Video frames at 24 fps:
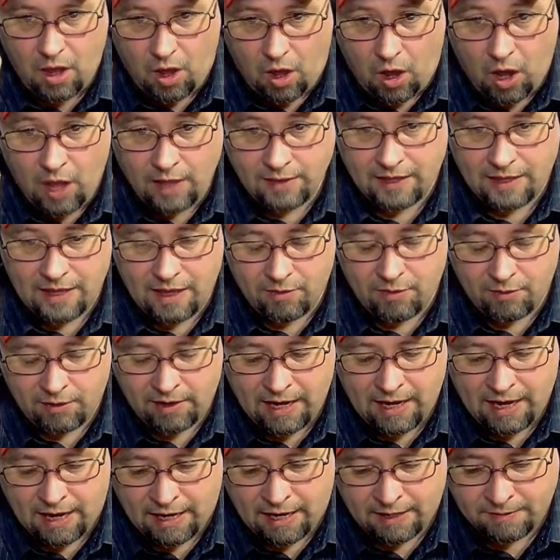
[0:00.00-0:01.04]
On the other
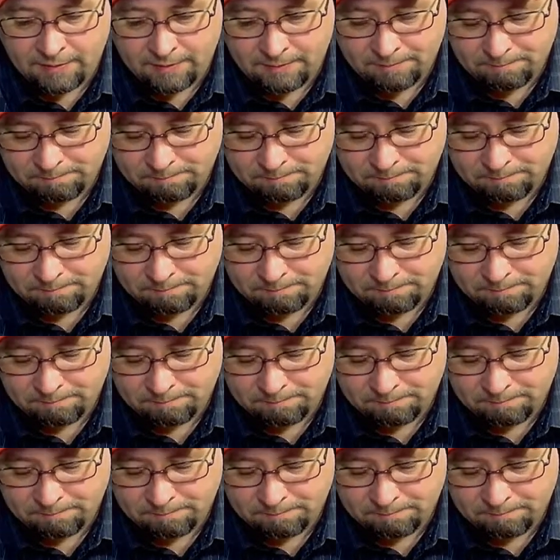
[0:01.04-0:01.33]
hand,